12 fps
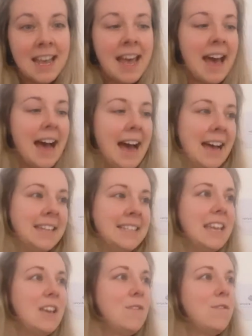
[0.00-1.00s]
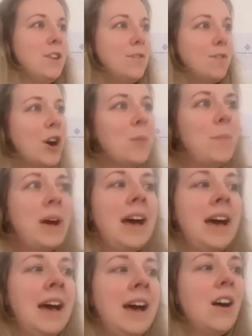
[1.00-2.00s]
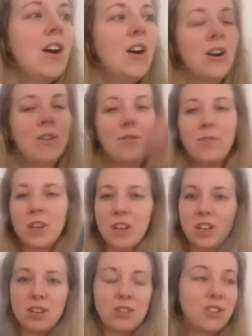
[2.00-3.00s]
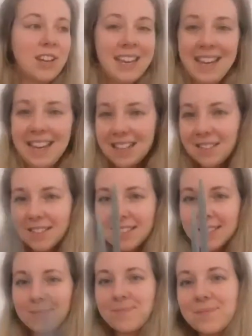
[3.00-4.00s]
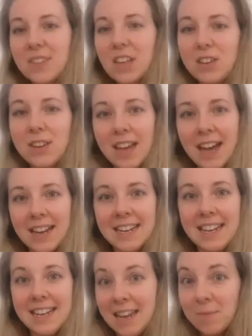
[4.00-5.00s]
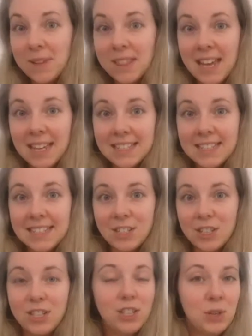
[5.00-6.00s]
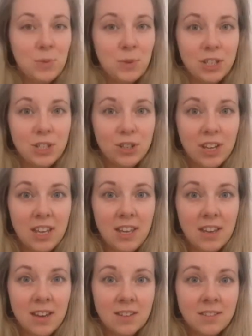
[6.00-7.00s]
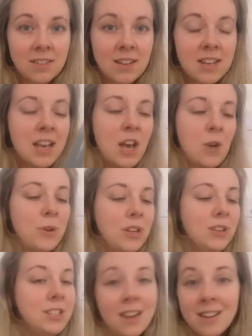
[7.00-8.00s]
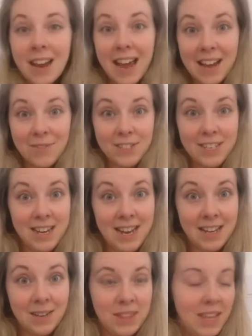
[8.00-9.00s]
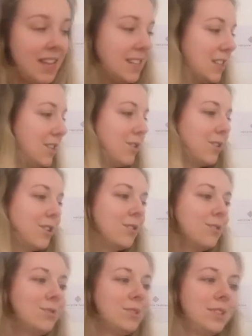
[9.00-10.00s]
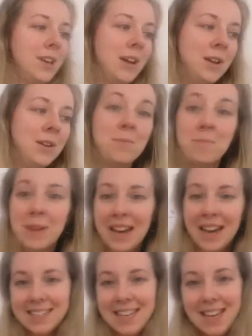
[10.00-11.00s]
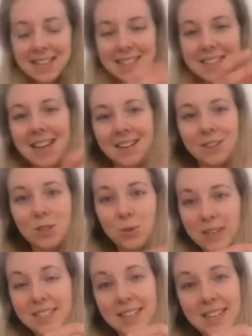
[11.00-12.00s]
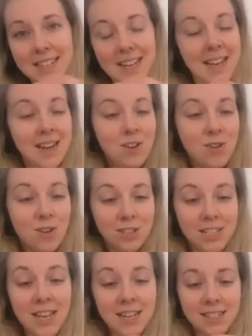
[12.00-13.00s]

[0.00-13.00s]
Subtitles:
And if you've got a pair of chunky needles, you can knit with it just as you would a chunky yarn, but you don't have to knit with it. You can also plait it and twist it and knot it.